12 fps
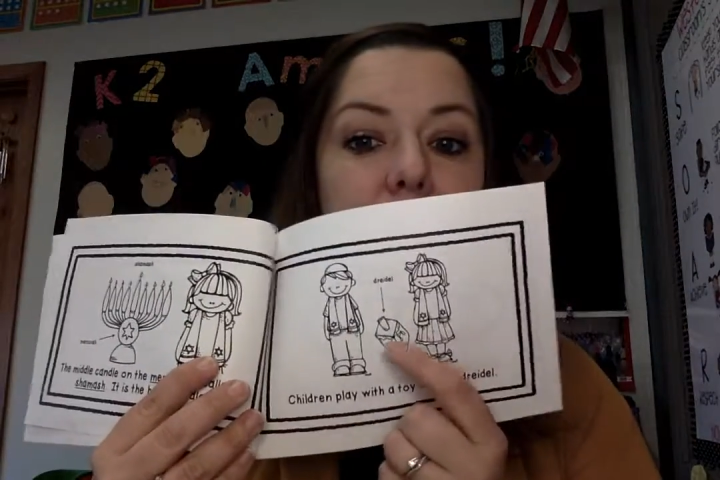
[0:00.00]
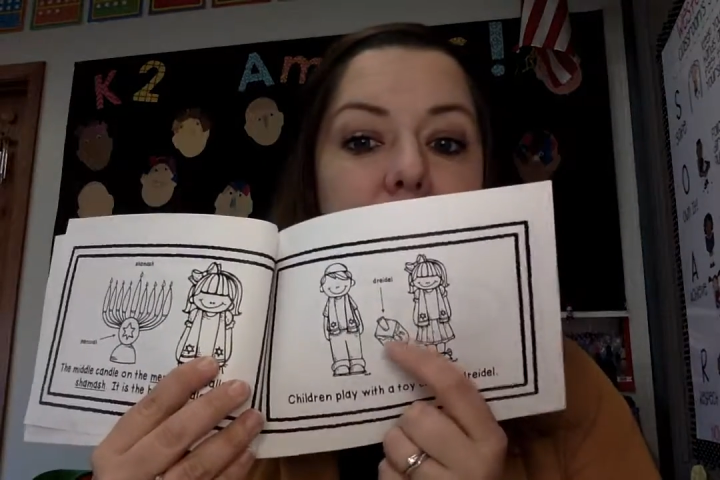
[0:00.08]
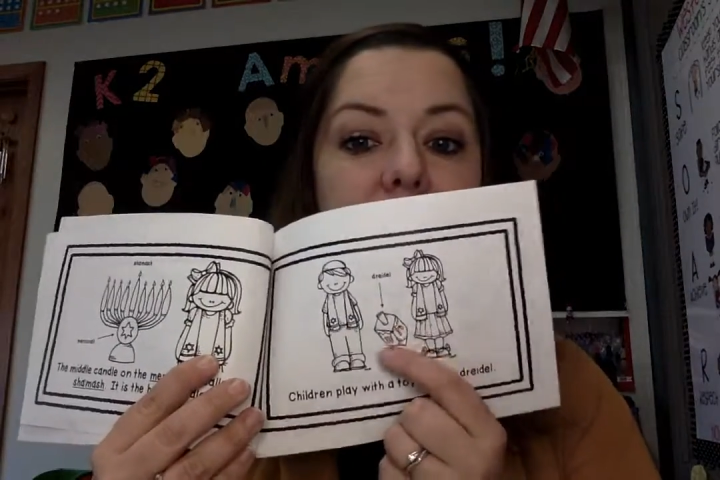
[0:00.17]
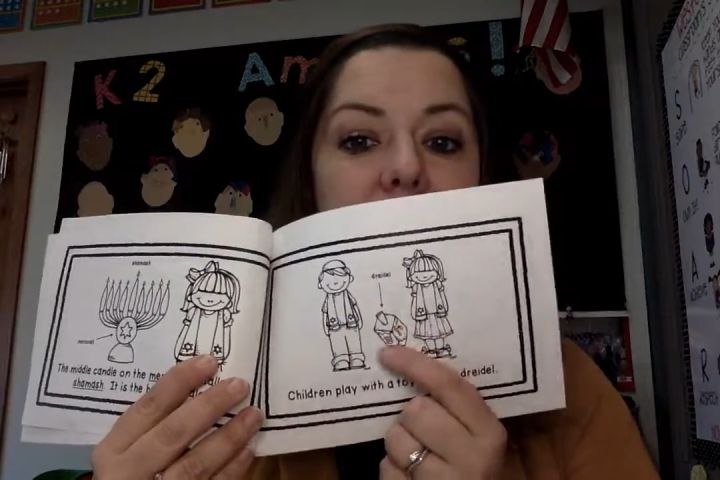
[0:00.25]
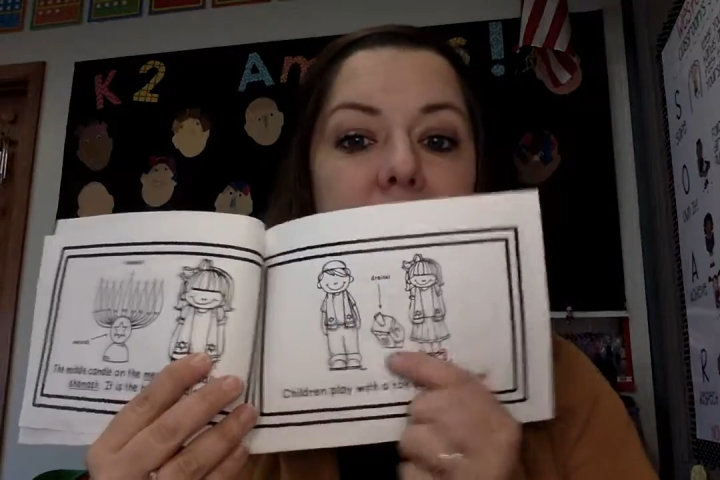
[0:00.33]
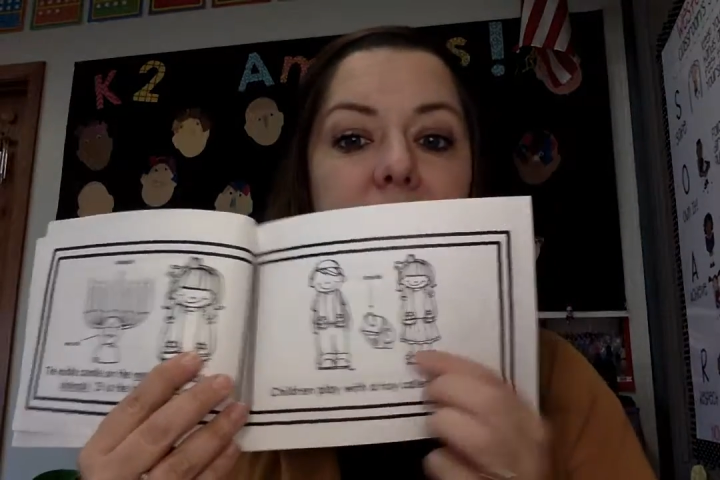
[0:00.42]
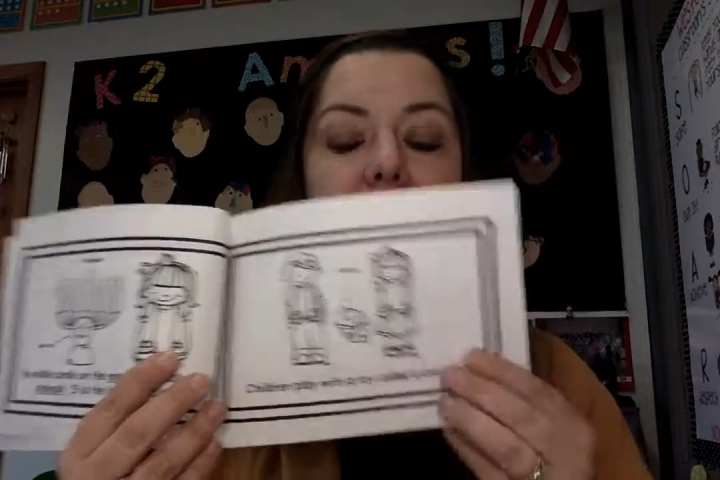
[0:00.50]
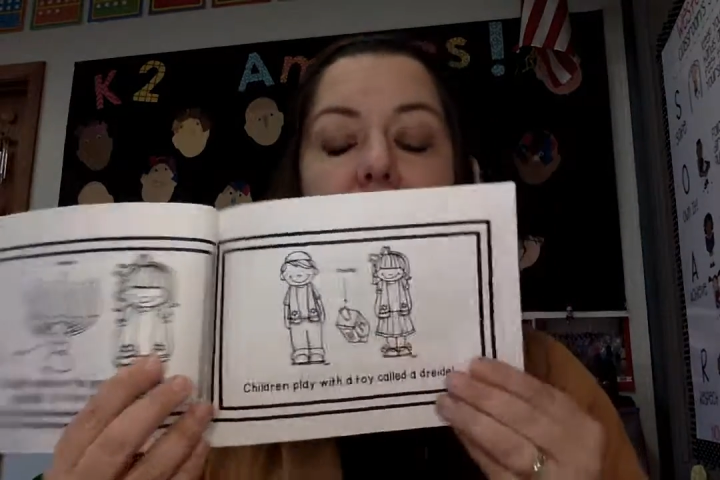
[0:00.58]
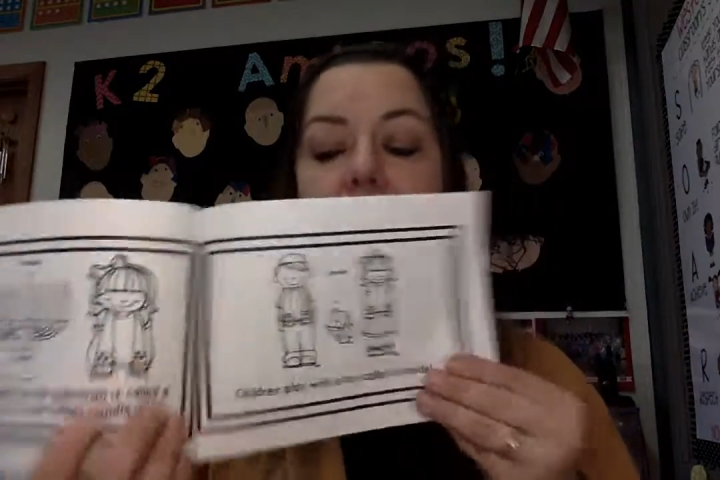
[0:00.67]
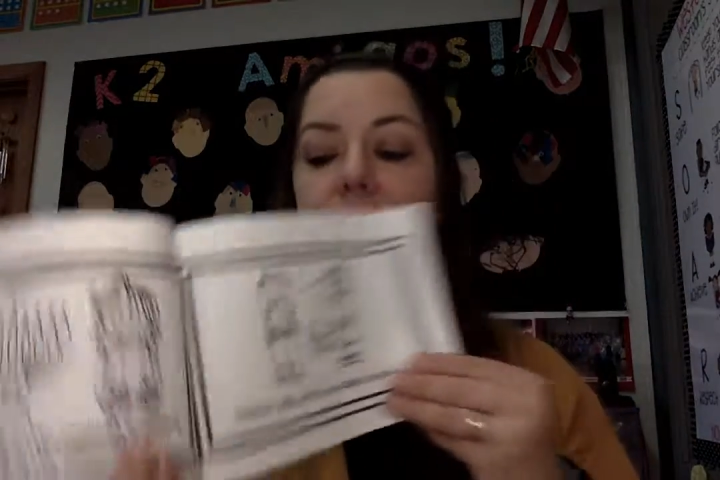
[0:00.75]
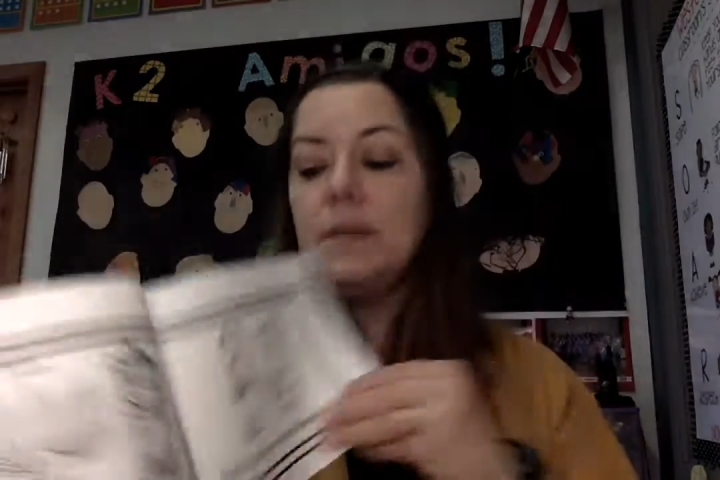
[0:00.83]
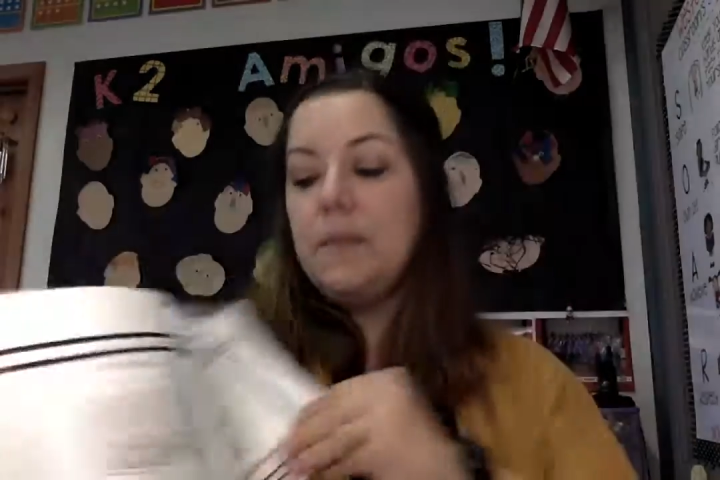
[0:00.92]
we just
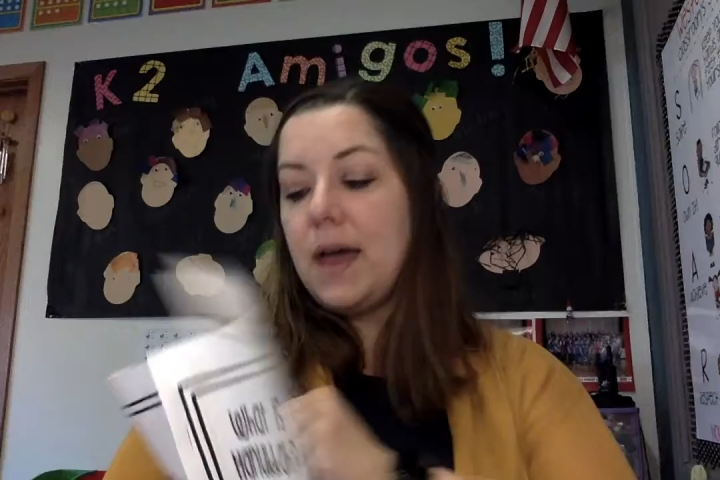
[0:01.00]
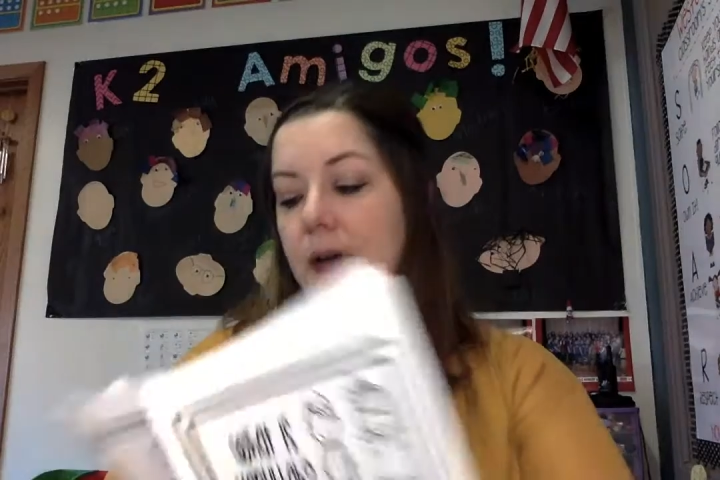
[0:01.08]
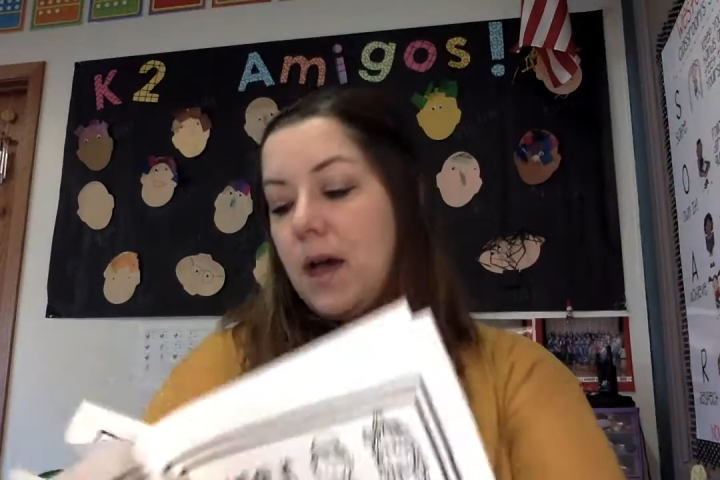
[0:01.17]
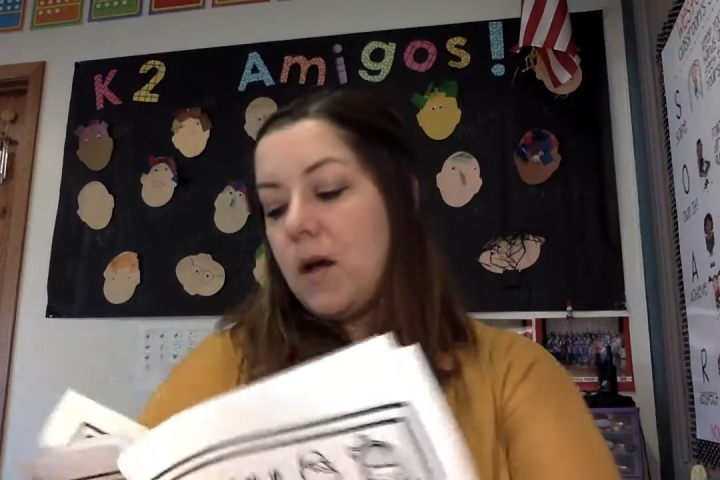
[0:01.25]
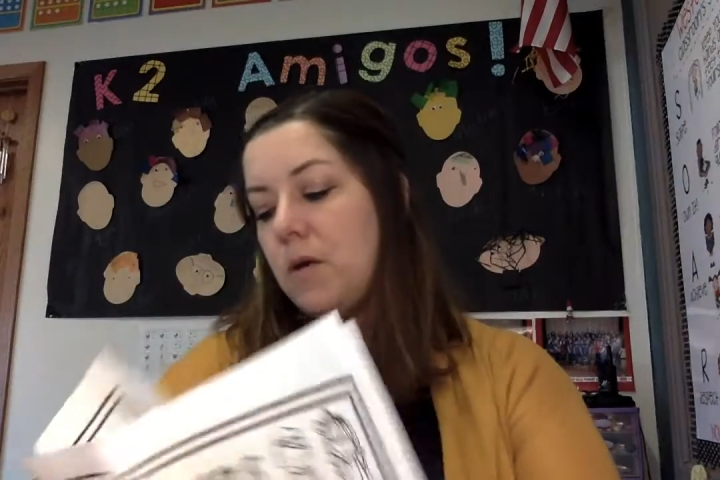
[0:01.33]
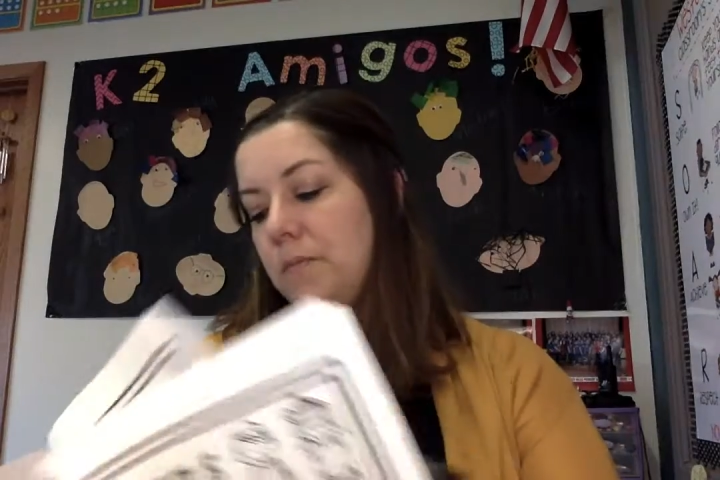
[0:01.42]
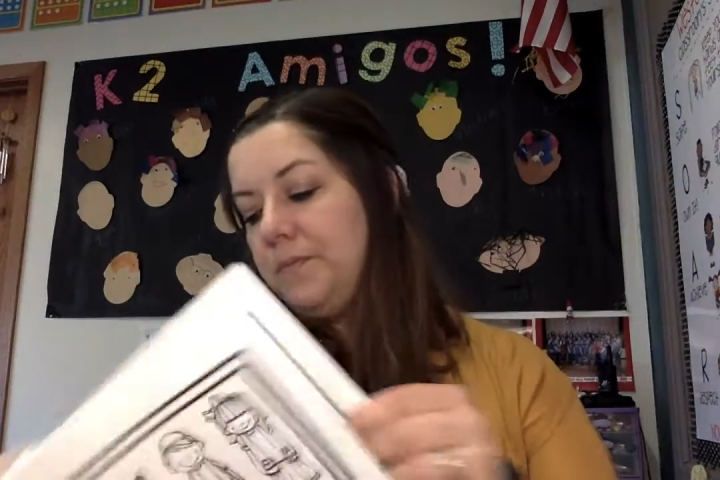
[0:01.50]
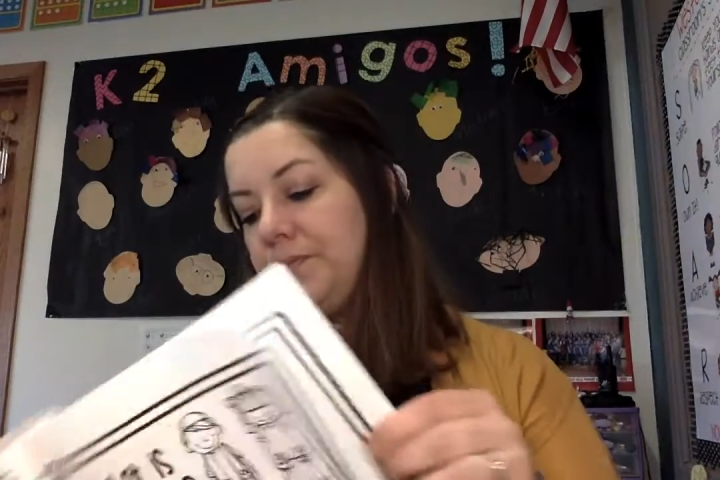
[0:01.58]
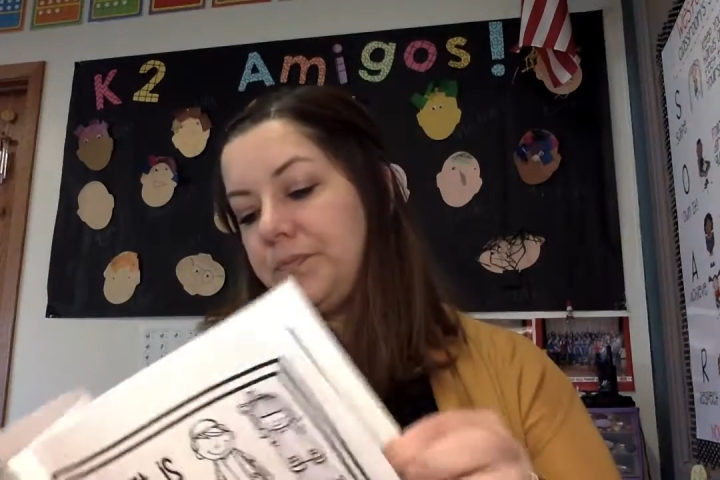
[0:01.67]
talked about.